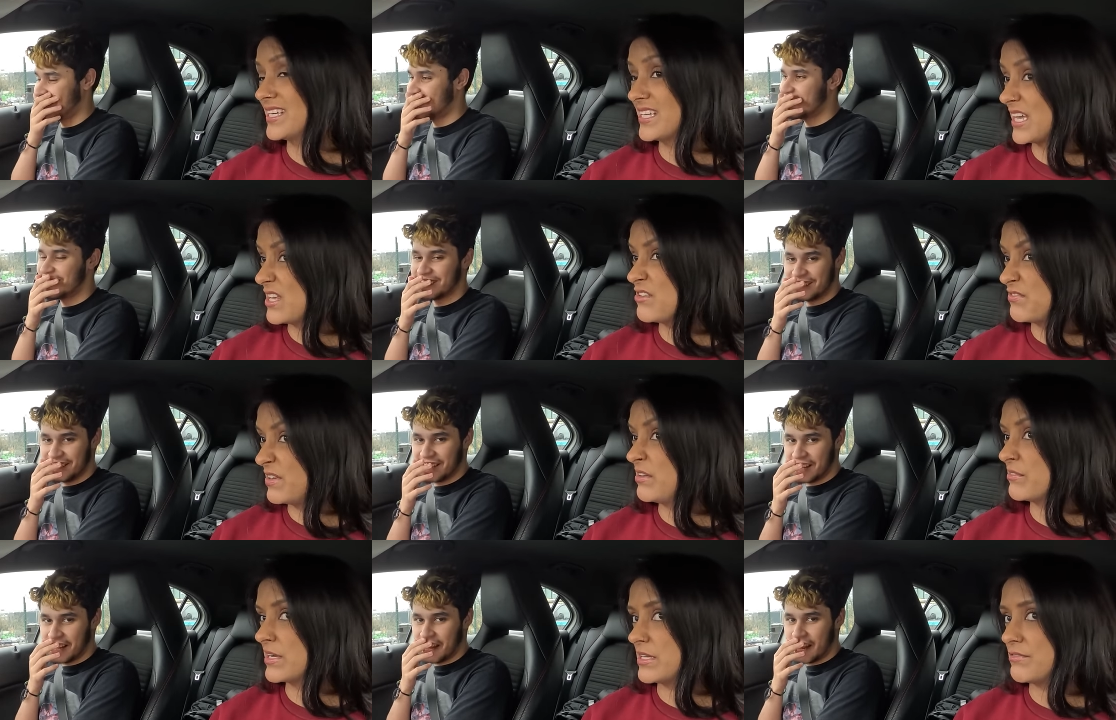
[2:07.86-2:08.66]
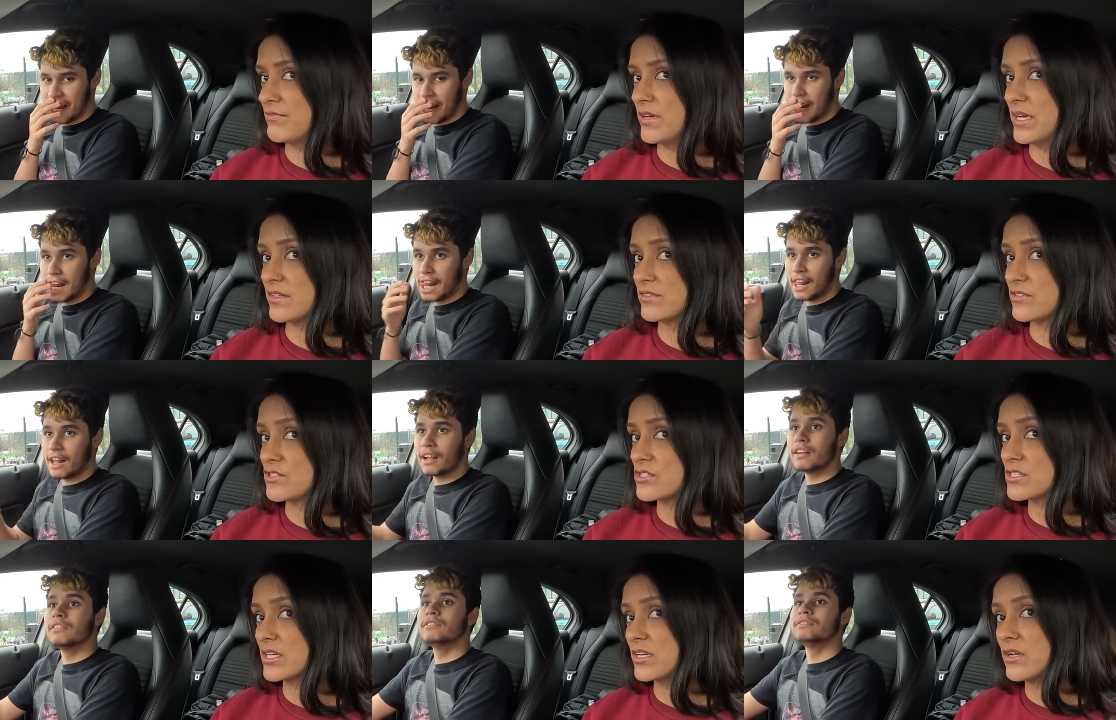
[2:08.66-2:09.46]
Speaker 1: gotta get your feet ready first. So
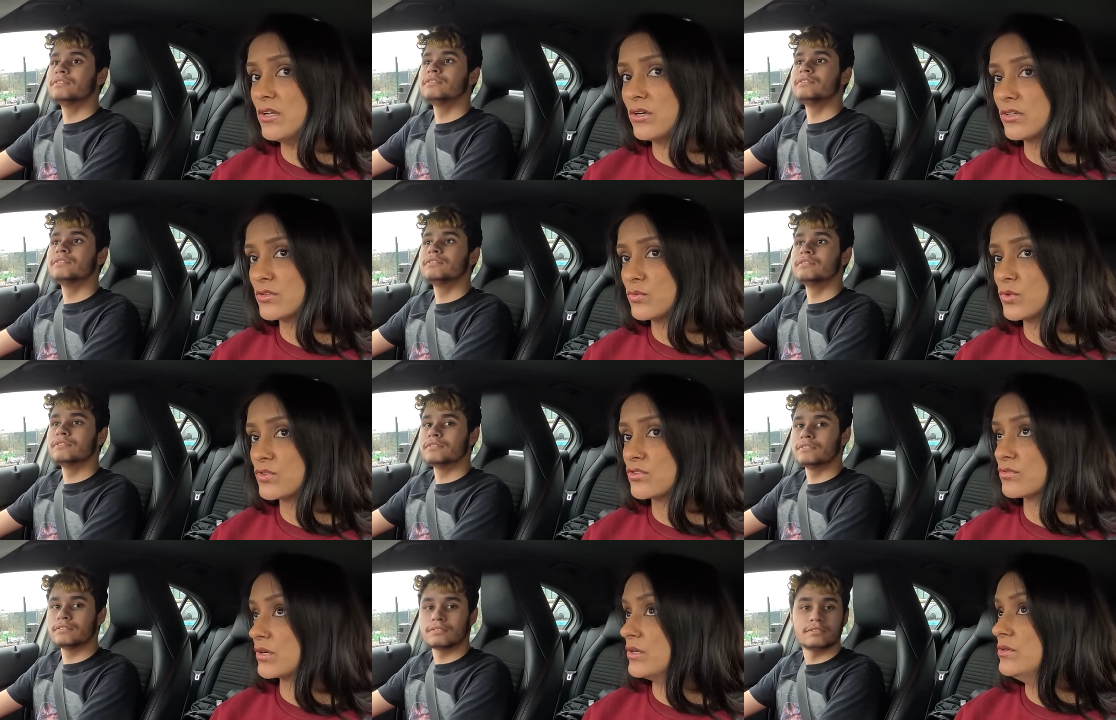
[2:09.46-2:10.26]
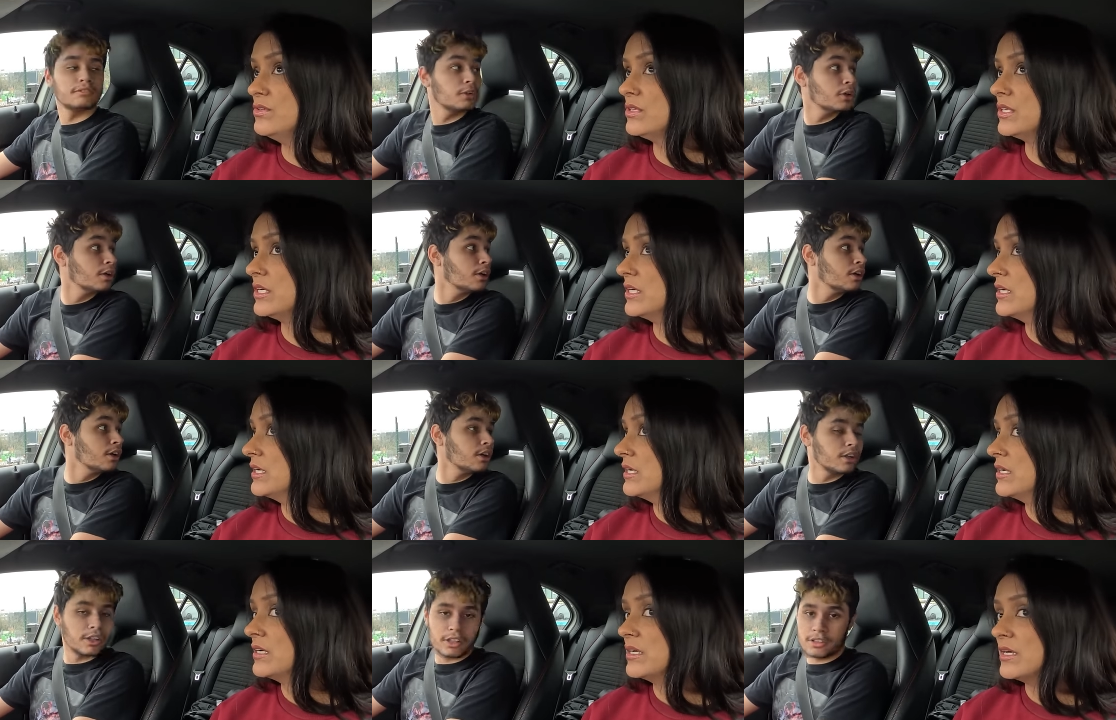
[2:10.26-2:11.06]
just kind of look towards the road
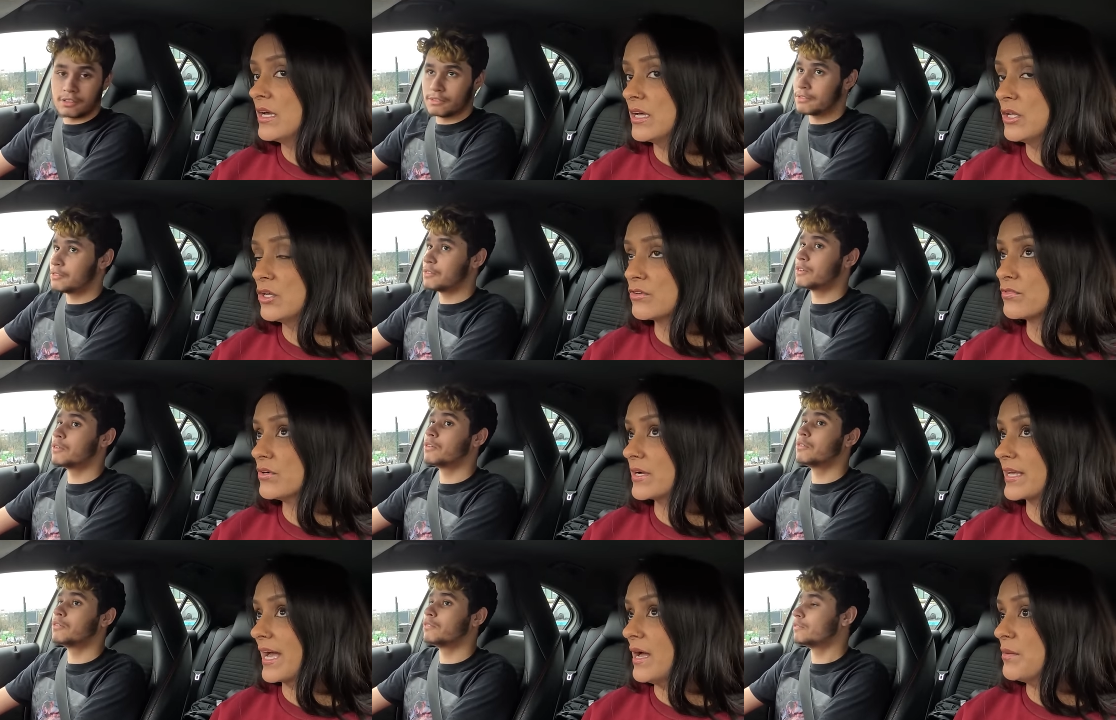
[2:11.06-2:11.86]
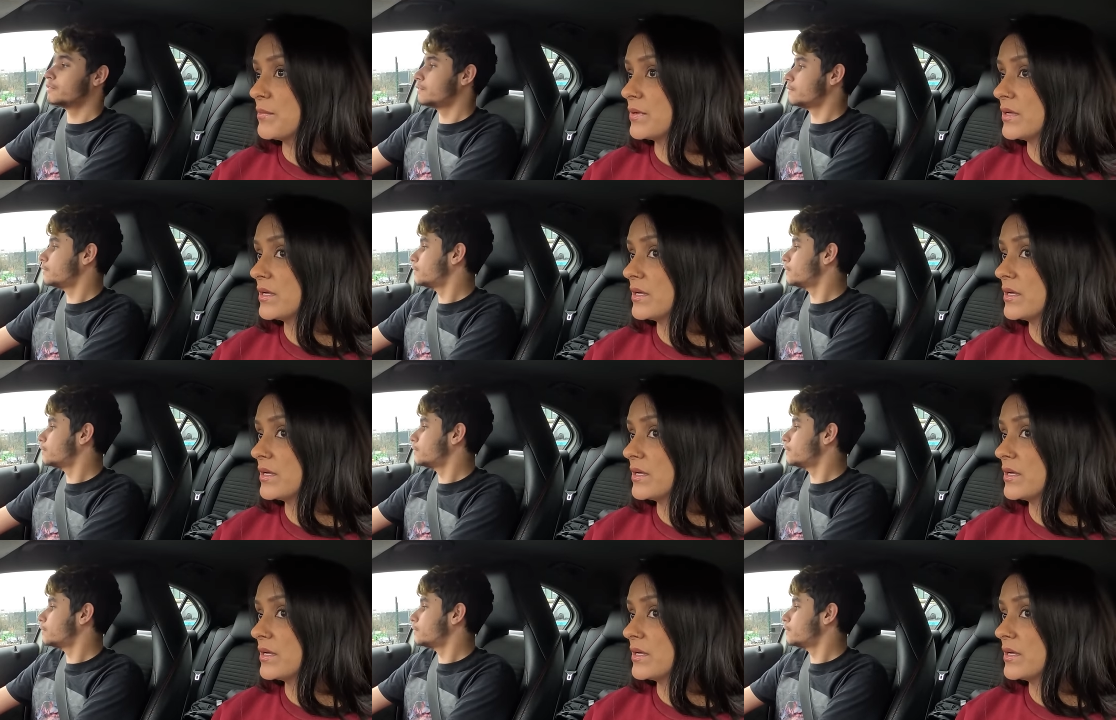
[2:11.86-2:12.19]
and look for a gap.